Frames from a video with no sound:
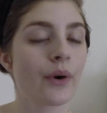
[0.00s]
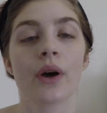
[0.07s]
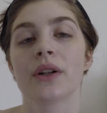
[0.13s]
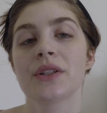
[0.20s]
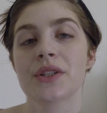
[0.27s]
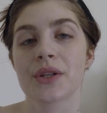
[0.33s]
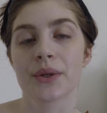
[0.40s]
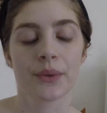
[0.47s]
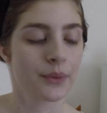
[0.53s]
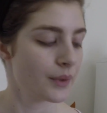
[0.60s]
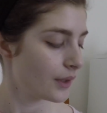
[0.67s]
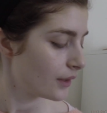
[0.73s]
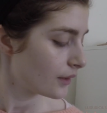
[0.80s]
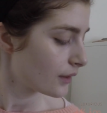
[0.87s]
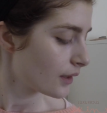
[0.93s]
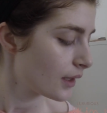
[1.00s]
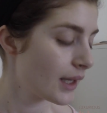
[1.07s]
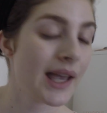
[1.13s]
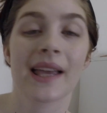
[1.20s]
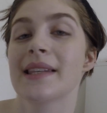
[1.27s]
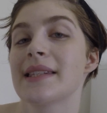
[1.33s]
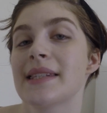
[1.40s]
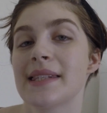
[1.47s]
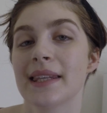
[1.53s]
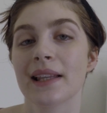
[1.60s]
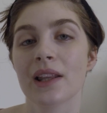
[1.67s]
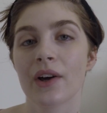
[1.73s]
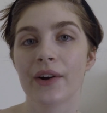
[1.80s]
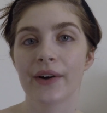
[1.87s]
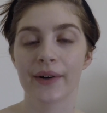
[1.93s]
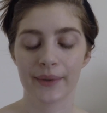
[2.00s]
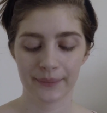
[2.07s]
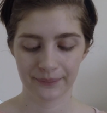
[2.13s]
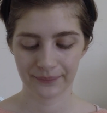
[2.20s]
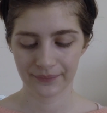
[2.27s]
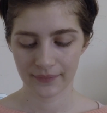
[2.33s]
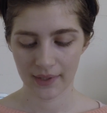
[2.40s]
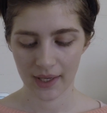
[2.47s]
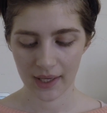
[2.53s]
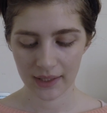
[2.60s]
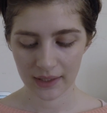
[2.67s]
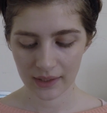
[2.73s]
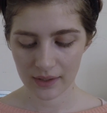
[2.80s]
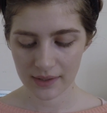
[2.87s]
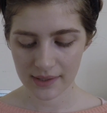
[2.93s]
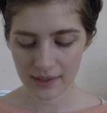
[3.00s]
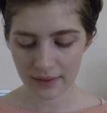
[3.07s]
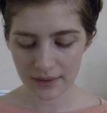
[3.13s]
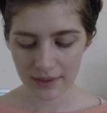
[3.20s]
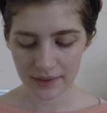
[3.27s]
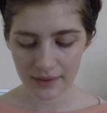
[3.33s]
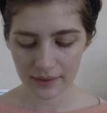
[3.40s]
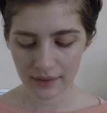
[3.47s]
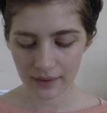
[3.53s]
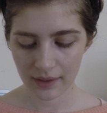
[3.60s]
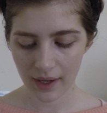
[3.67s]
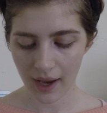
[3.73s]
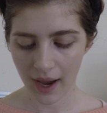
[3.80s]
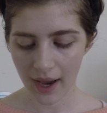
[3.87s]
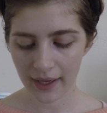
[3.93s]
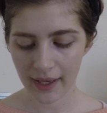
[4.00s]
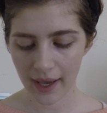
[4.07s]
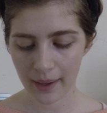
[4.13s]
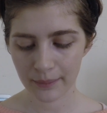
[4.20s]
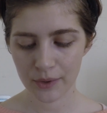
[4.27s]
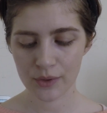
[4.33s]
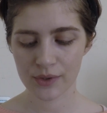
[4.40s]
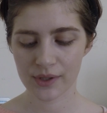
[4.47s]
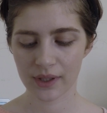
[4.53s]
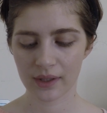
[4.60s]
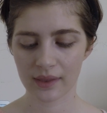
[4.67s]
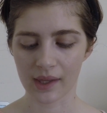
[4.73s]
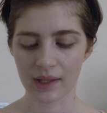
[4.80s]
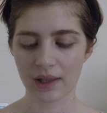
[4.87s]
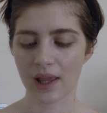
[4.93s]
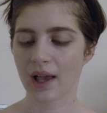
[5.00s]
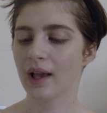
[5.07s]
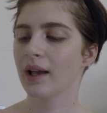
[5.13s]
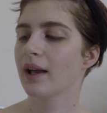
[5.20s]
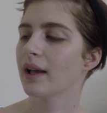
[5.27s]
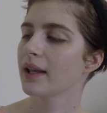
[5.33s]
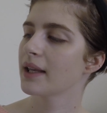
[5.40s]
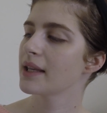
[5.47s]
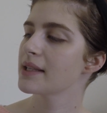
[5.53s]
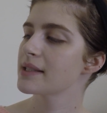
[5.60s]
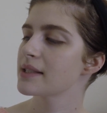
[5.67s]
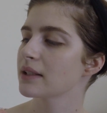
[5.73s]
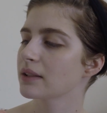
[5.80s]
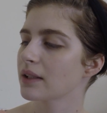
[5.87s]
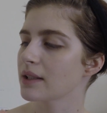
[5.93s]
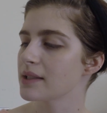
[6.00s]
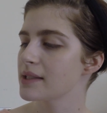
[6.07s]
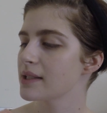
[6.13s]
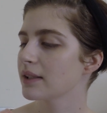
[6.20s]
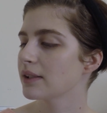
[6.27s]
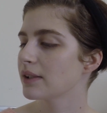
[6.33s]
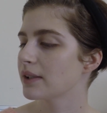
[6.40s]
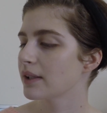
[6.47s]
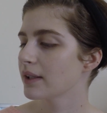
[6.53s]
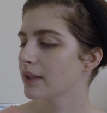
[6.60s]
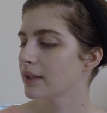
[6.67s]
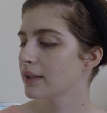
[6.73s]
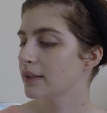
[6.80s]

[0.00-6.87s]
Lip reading: on to concealer. And in concealer, I am using the Clarins Instant Concealer